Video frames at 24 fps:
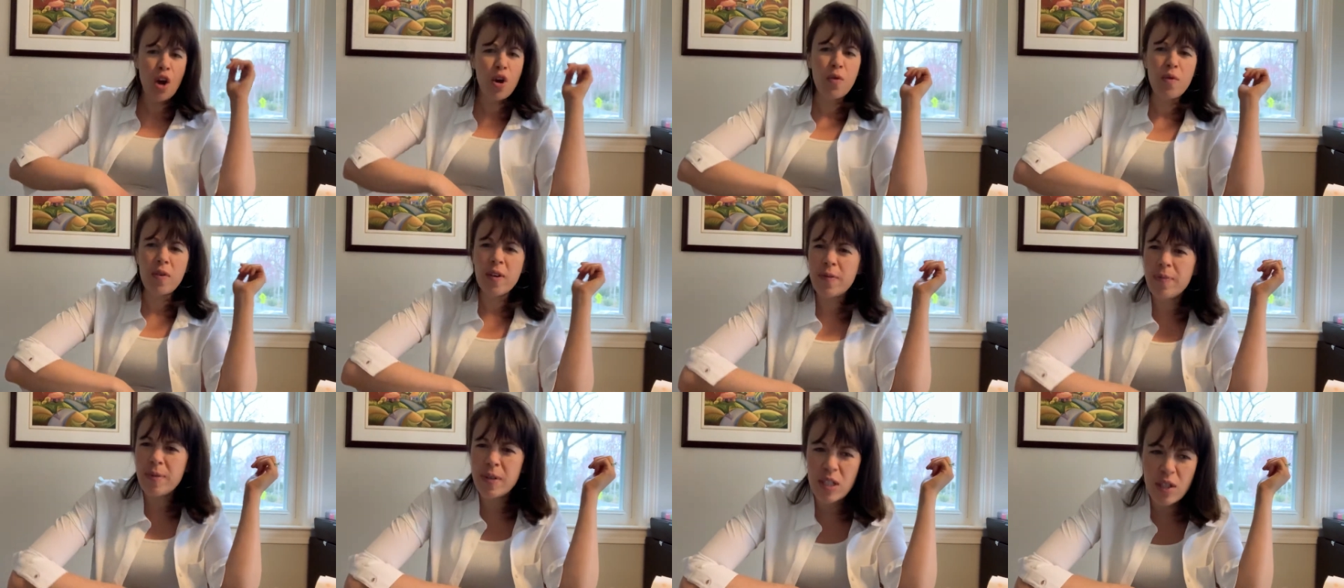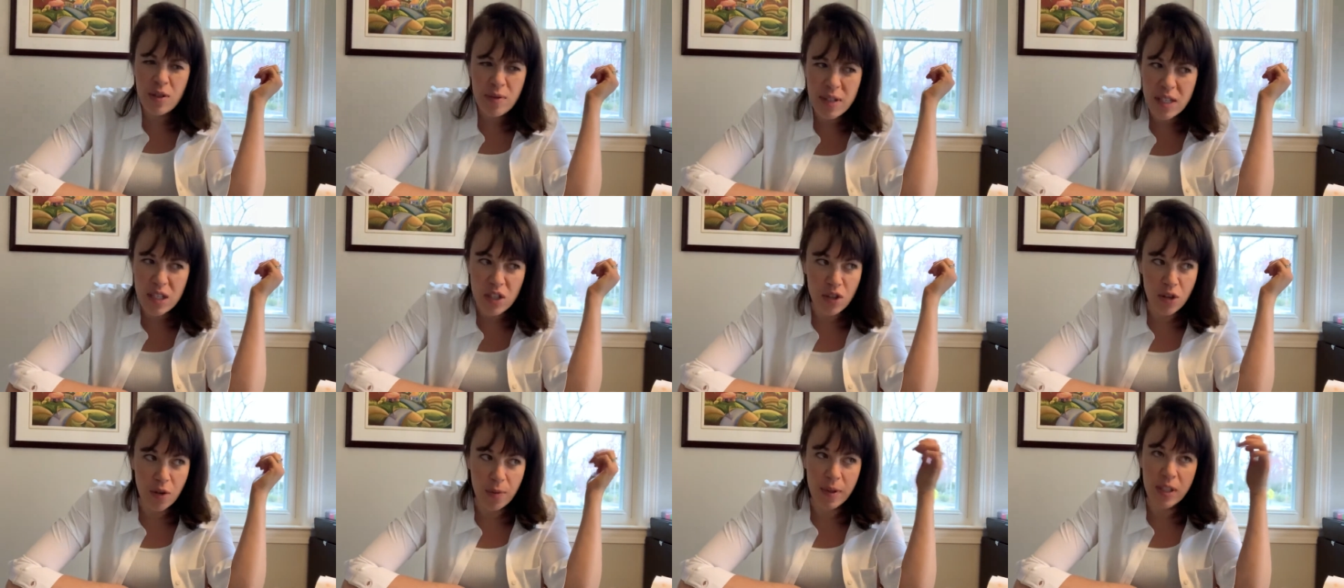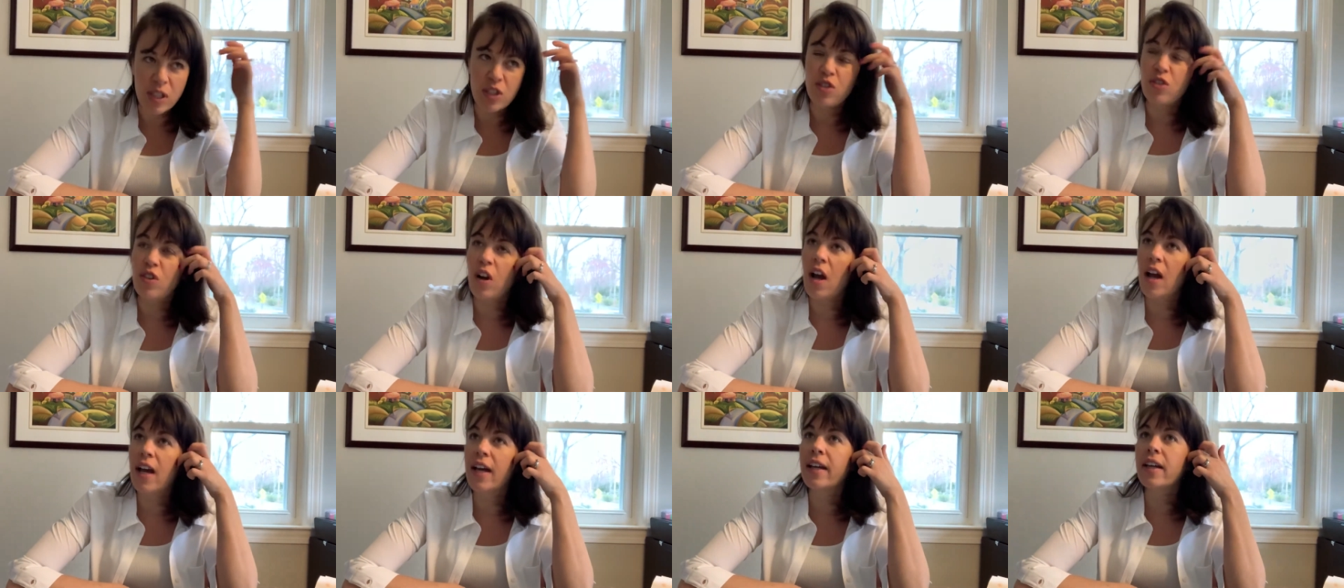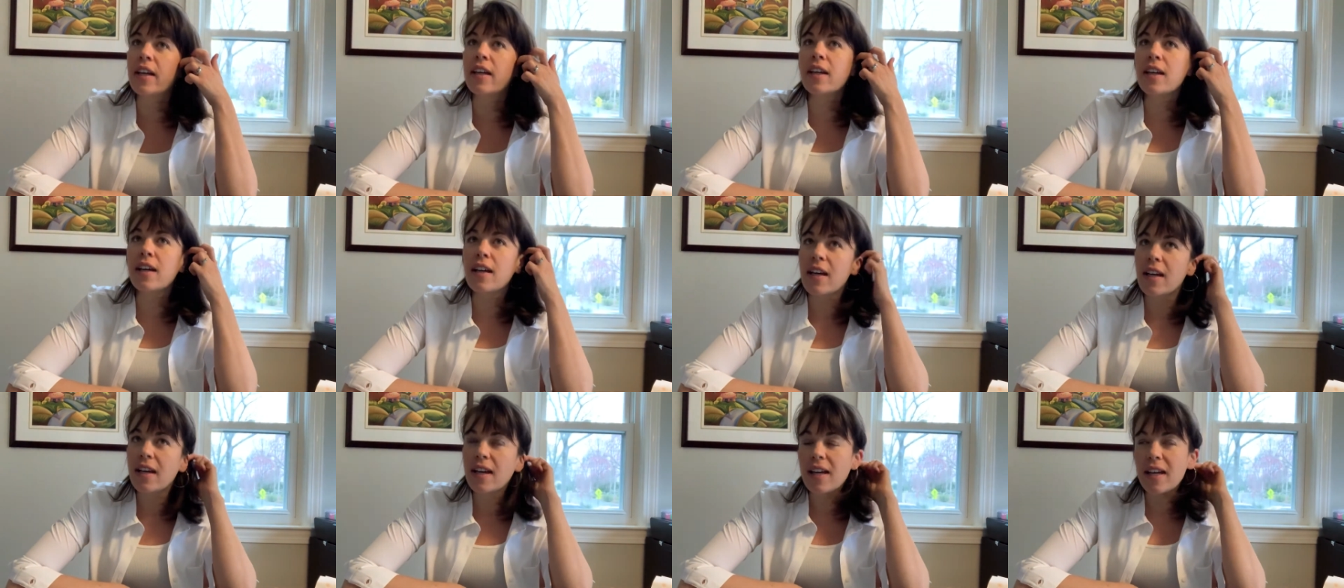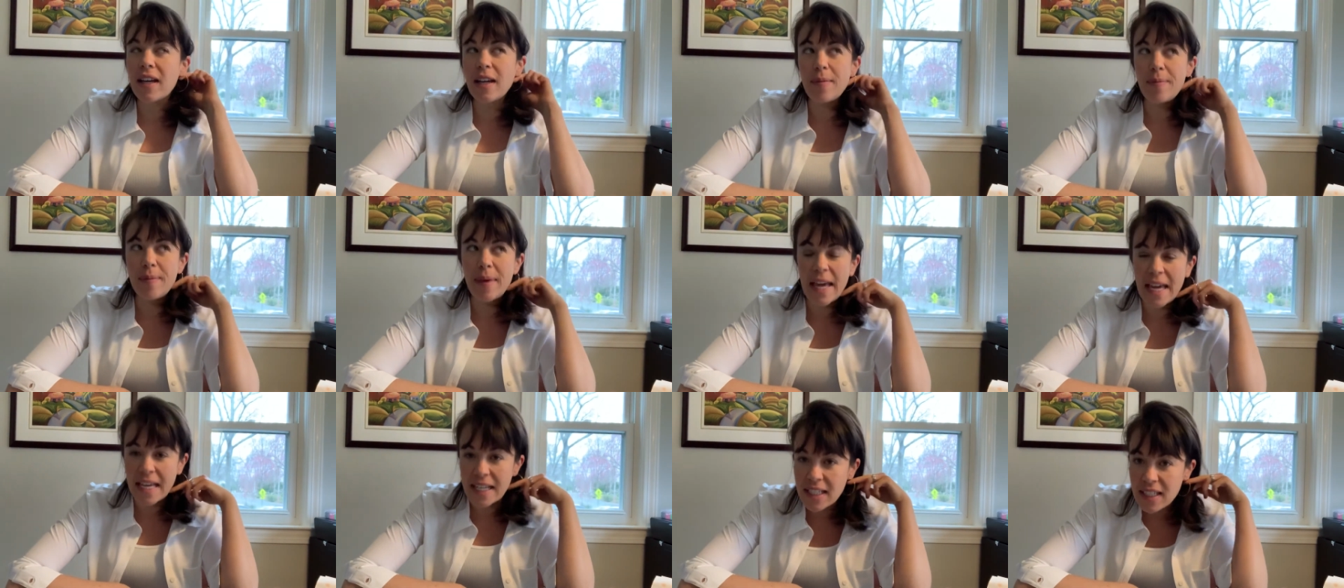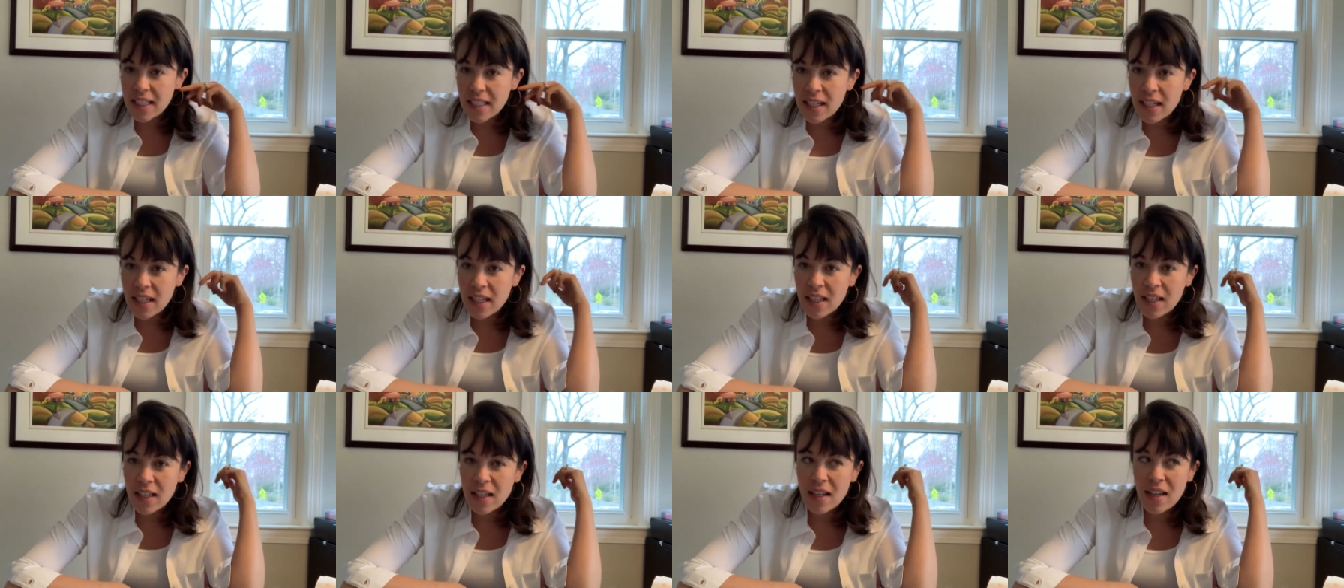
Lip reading: We've been doing so much drawing and painting,